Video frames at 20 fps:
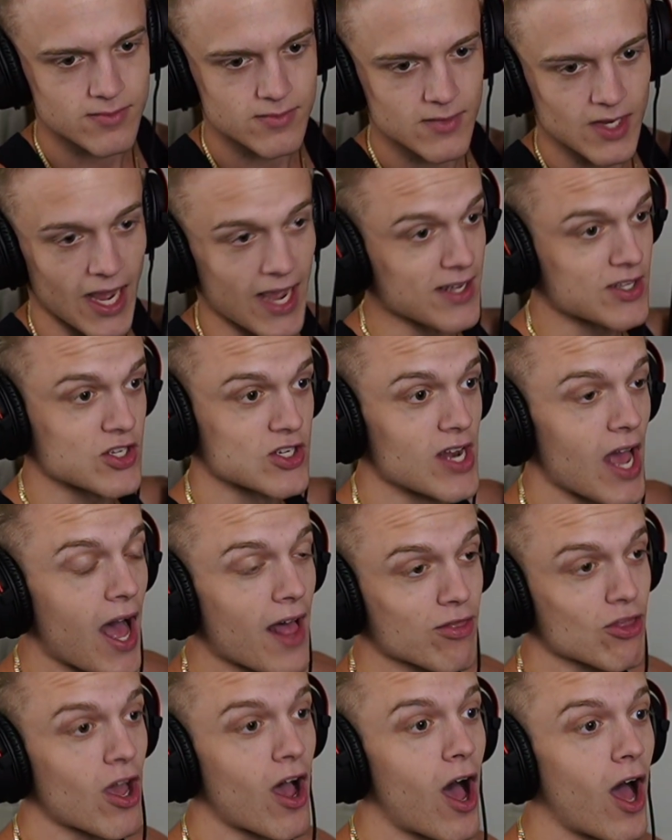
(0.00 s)
It's
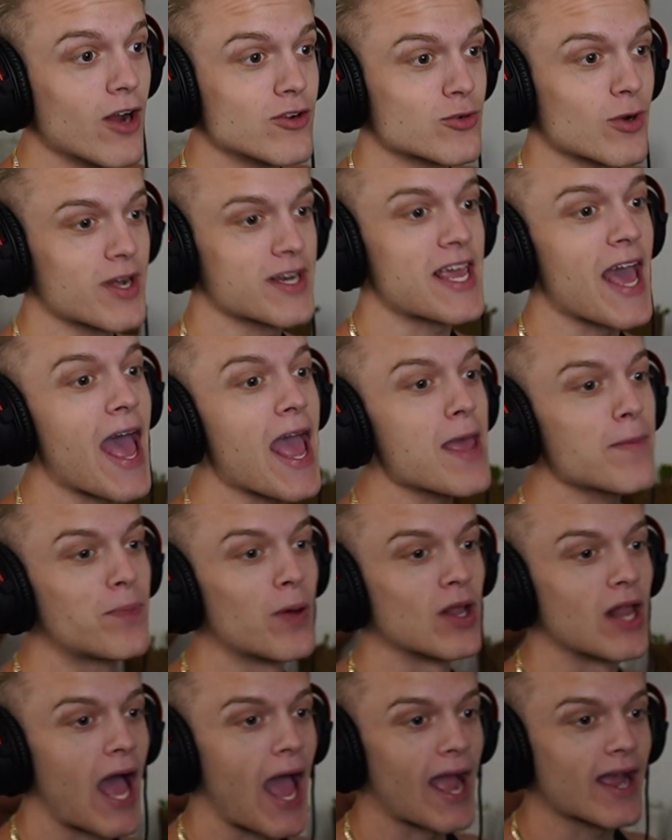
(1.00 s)
not the 100k
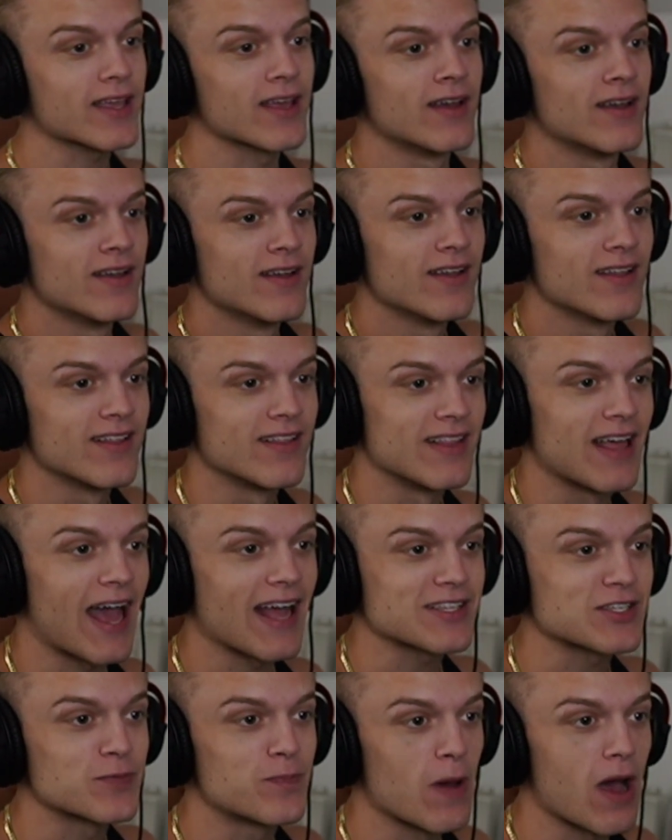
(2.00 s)
plaque.
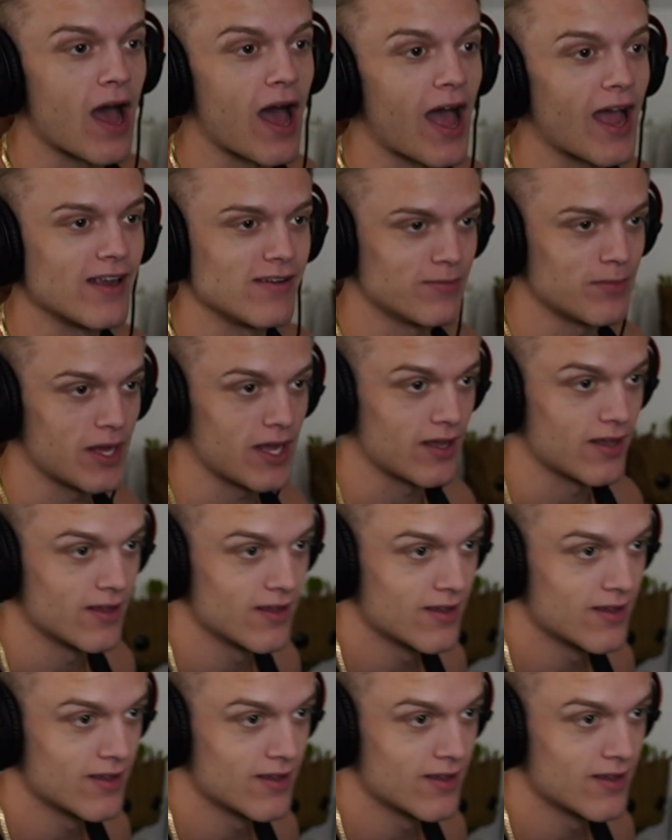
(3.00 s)
That's behind me.